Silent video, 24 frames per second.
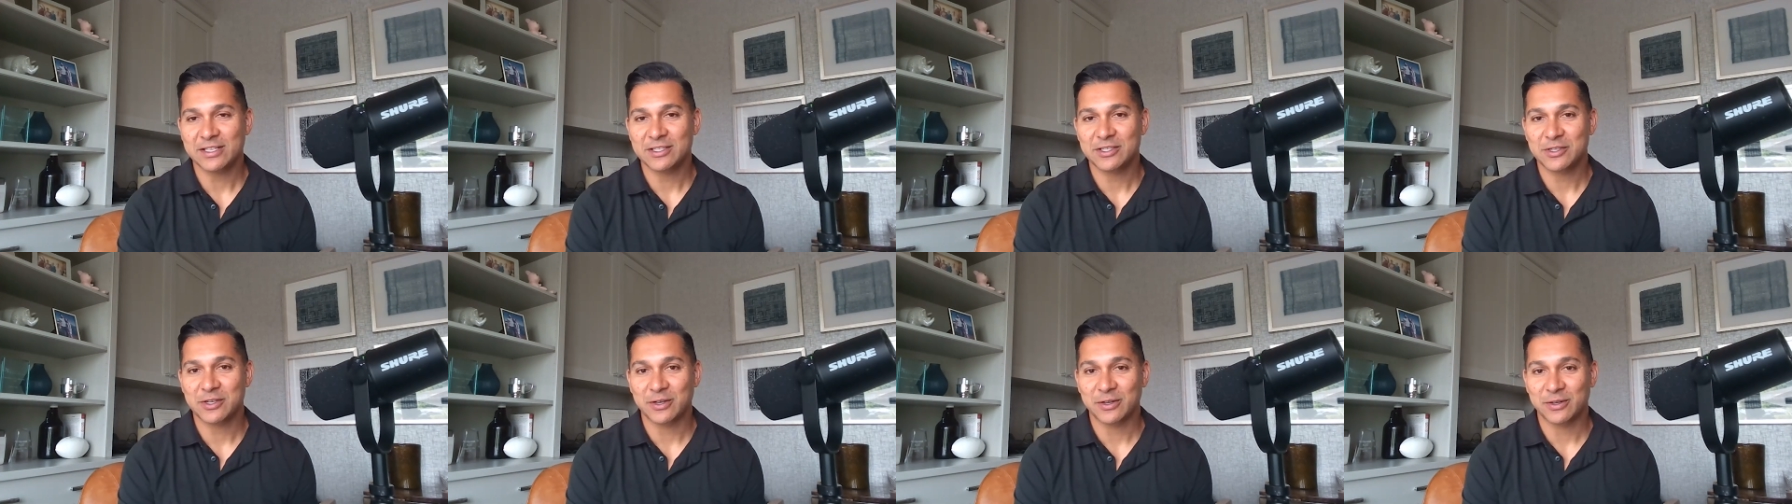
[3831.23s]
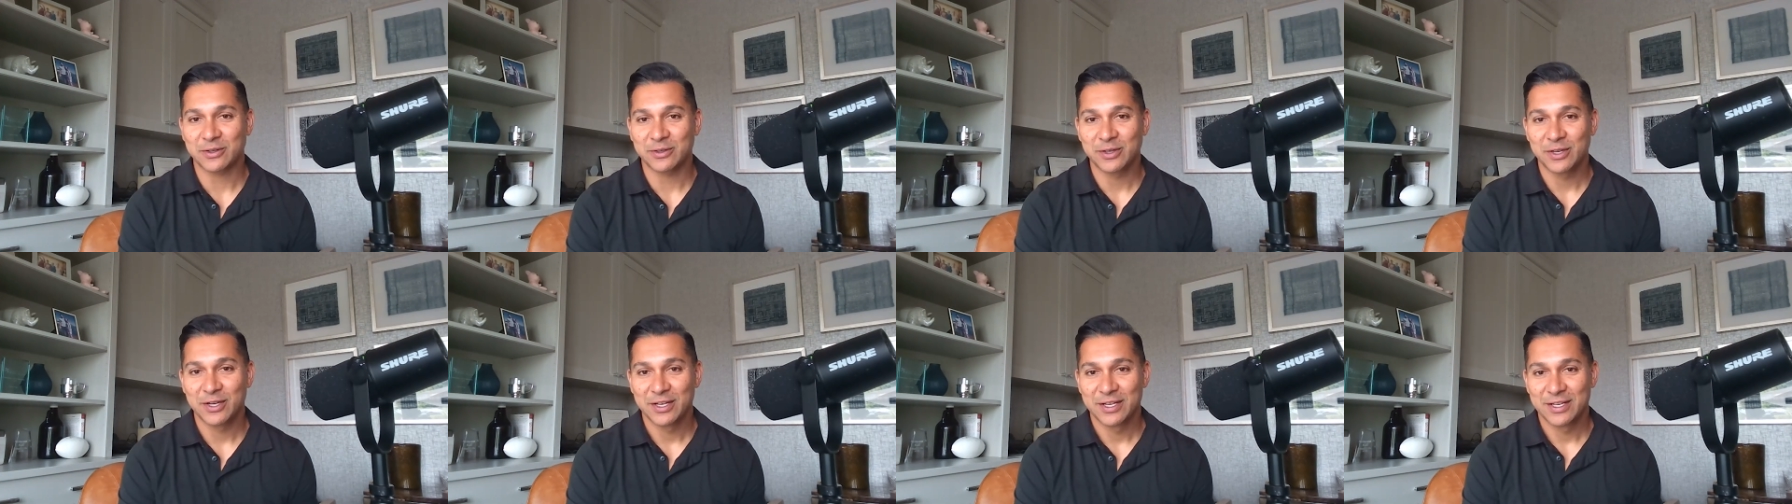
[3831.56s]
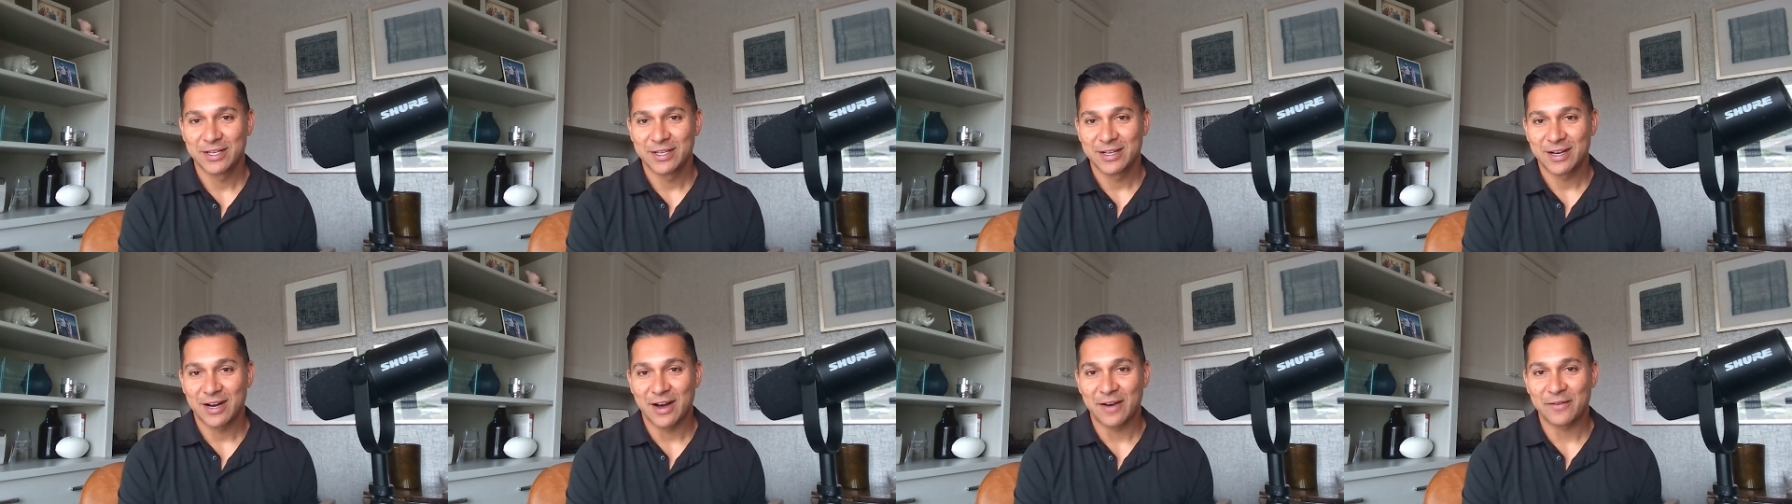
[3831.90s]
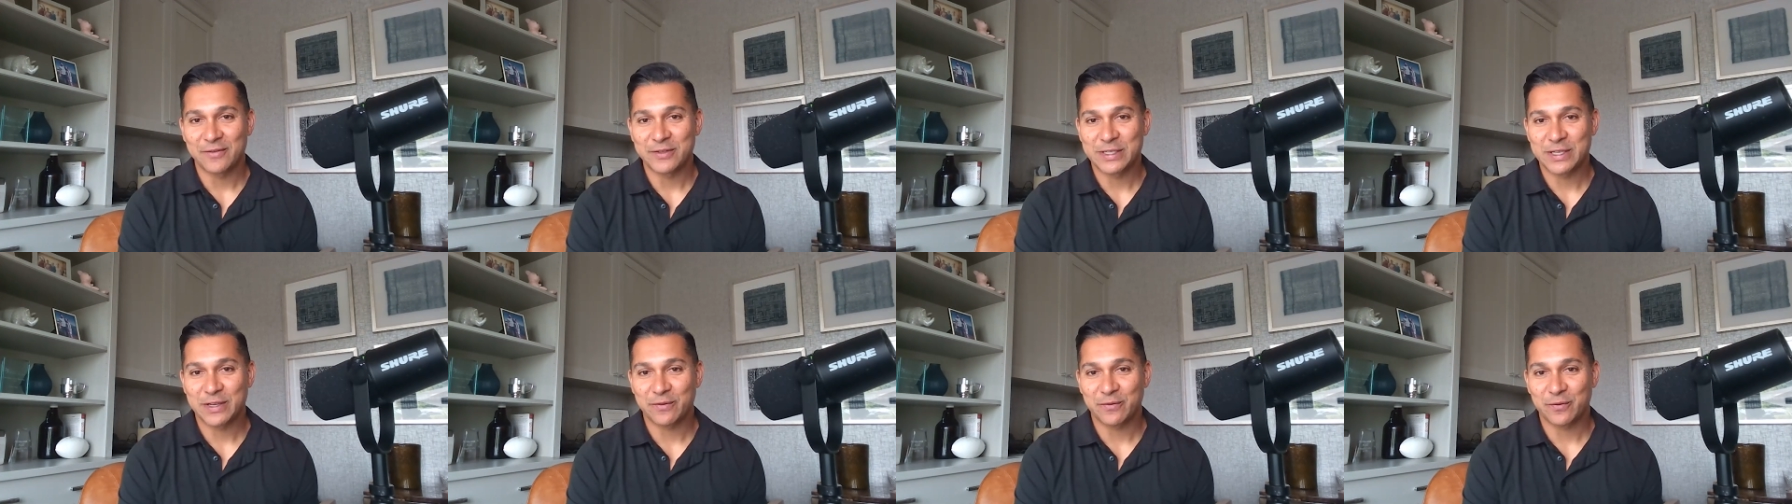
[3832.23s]
So
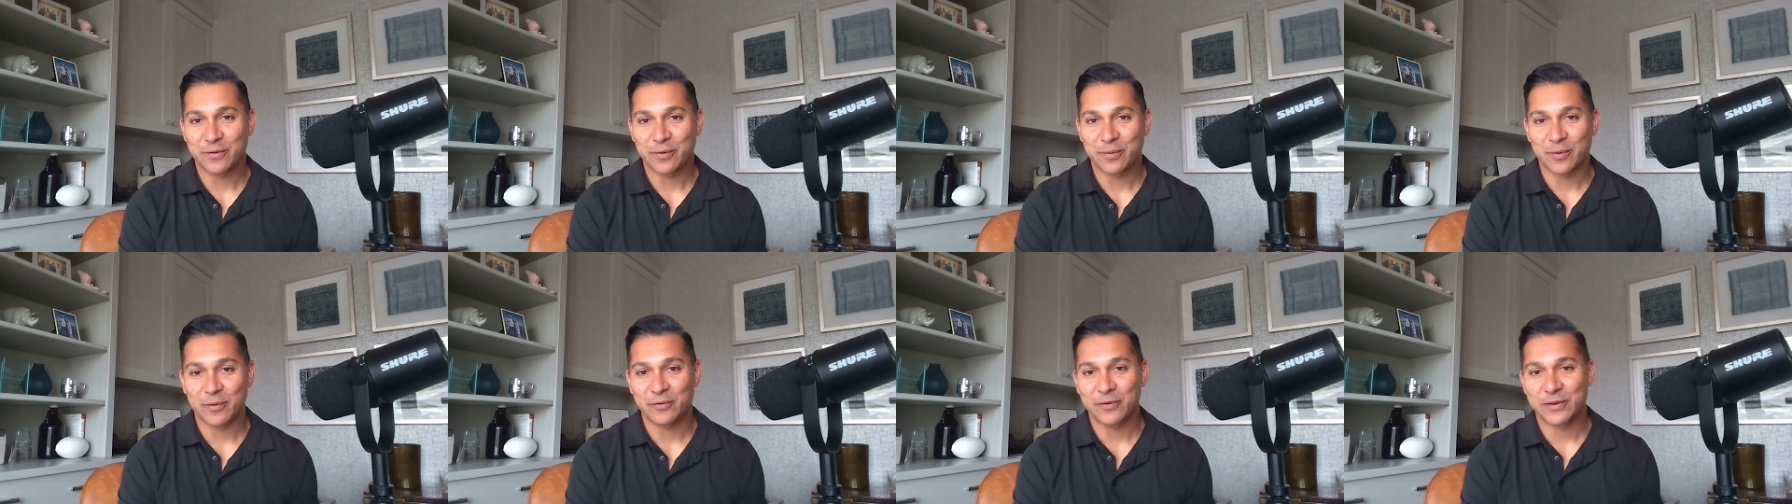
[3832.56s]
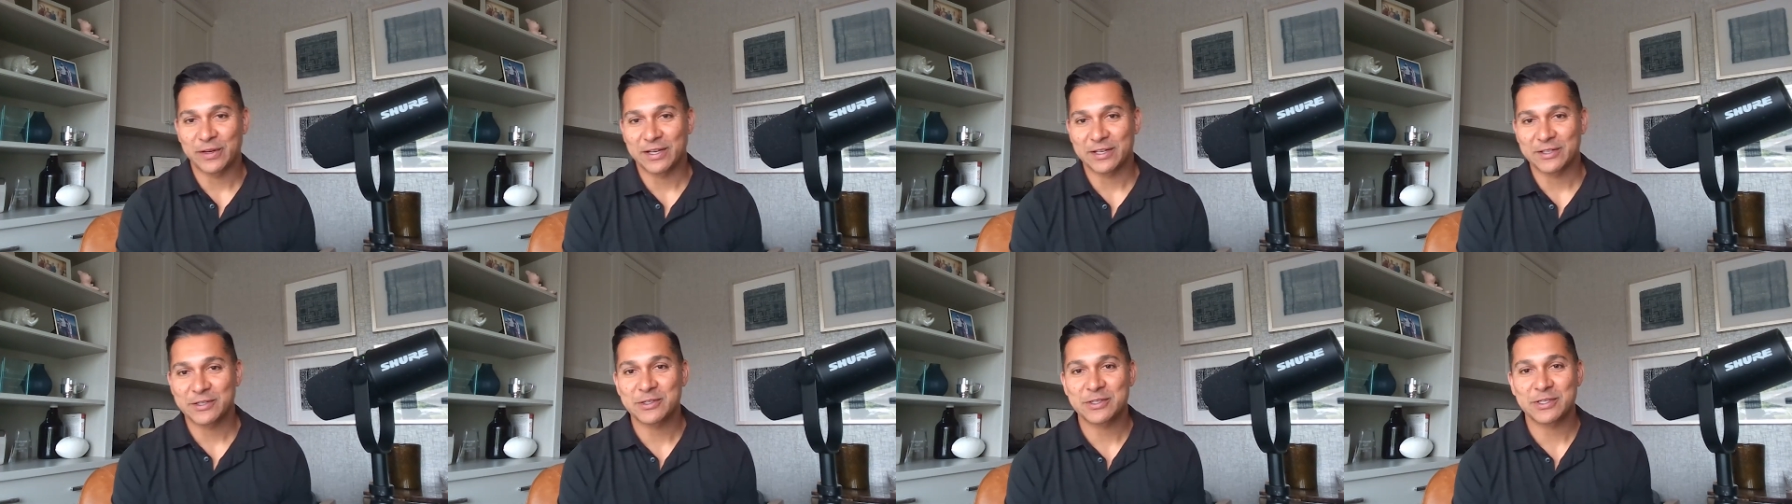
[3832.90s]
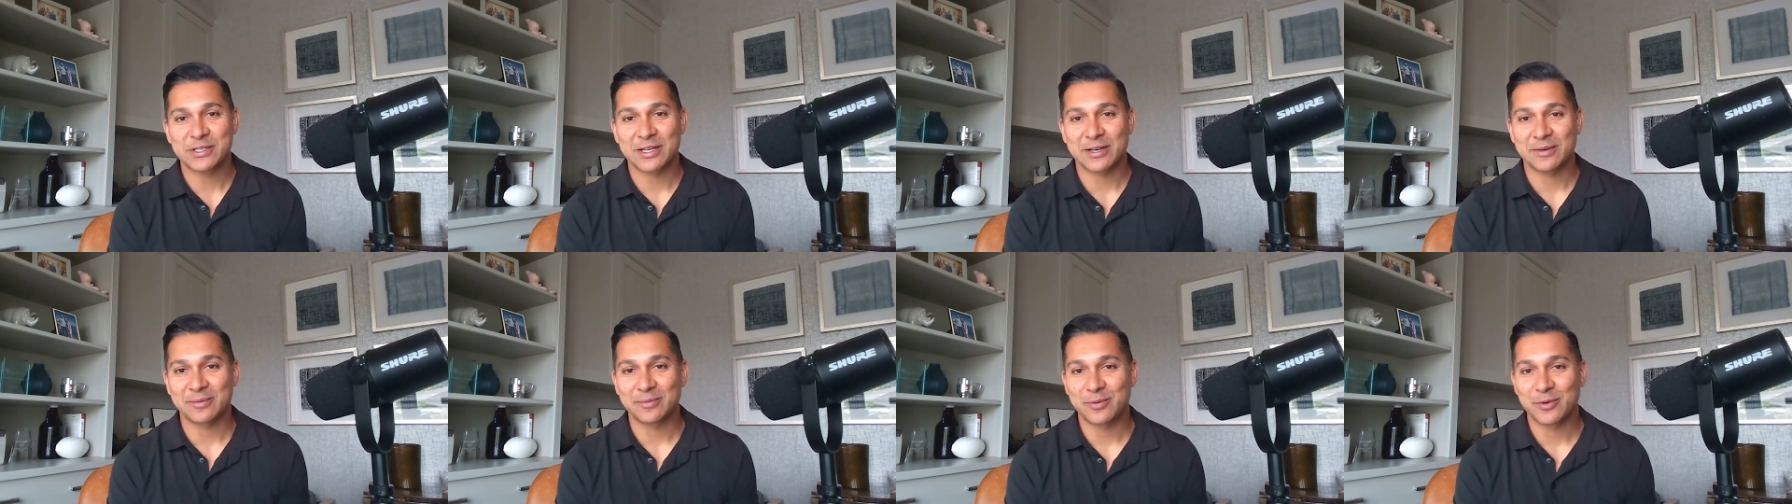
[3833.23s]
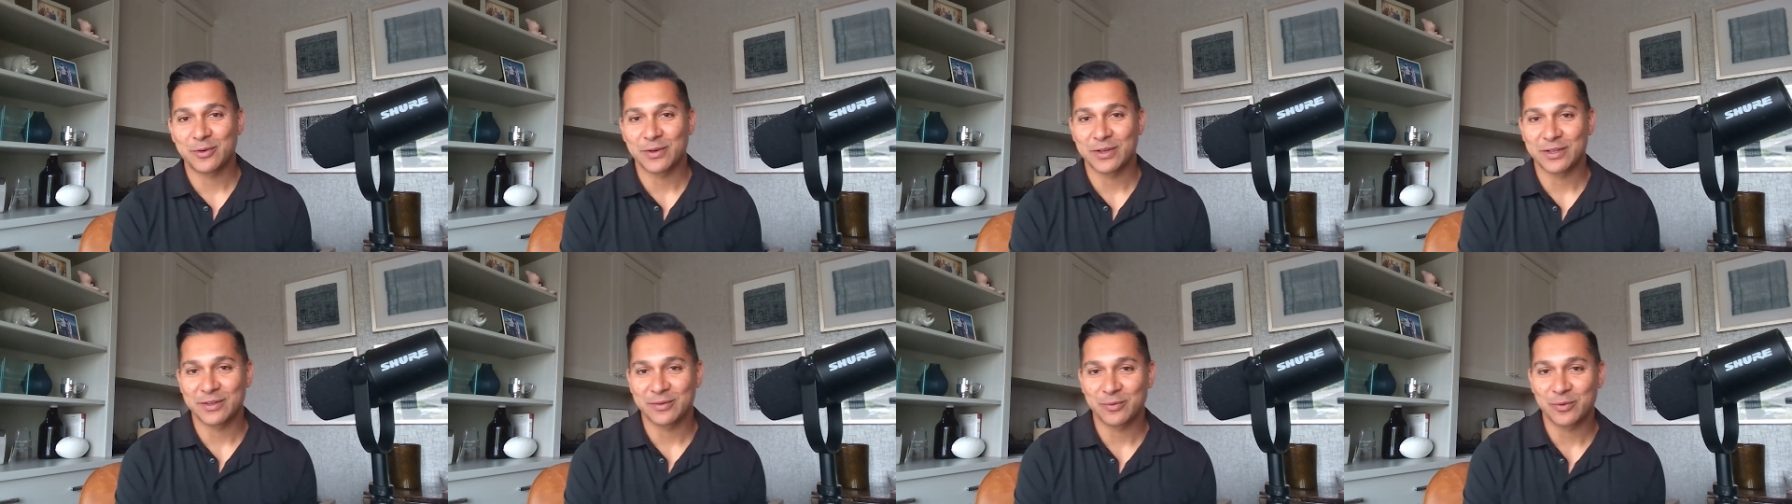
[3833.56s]
obviously from a financial
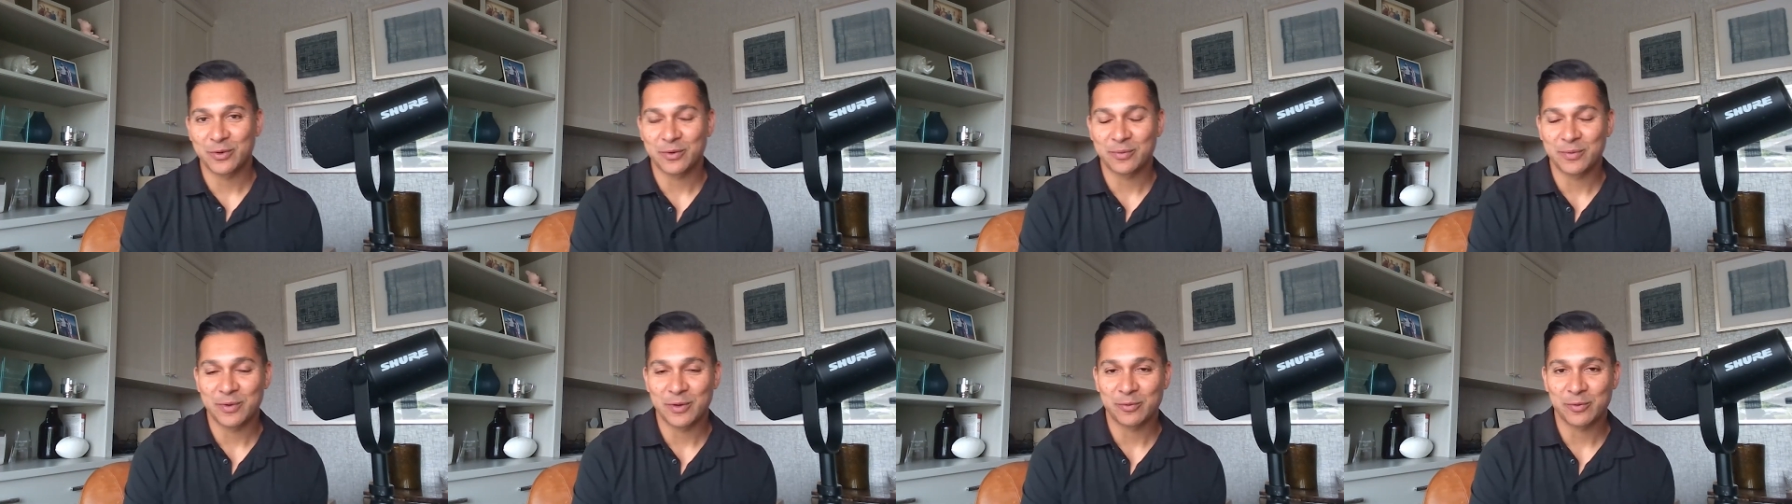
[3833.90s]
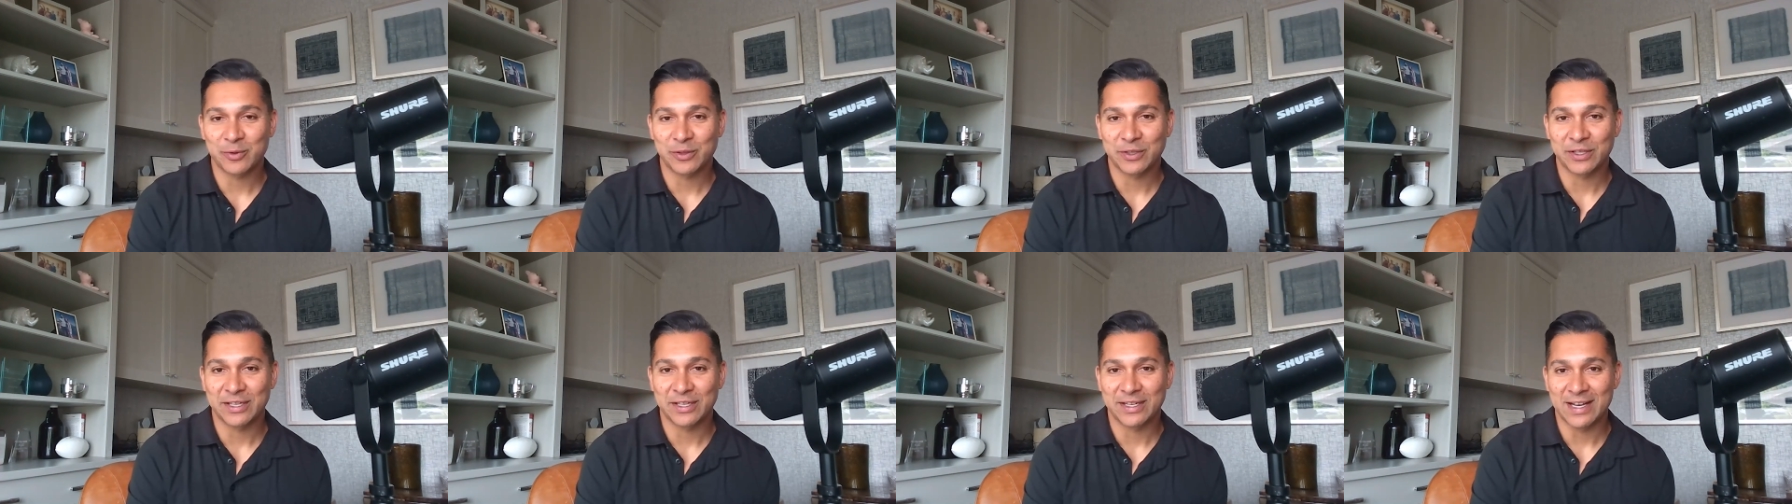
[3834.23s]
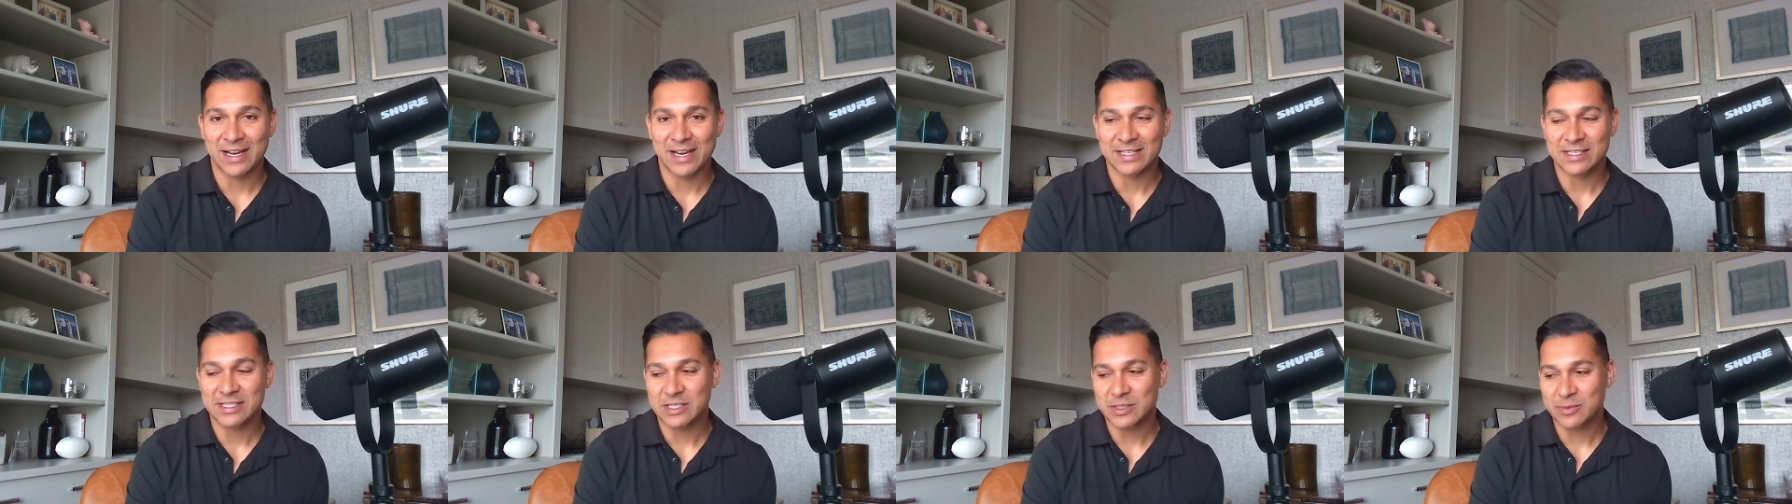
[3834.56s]
standpoint would have been really nice,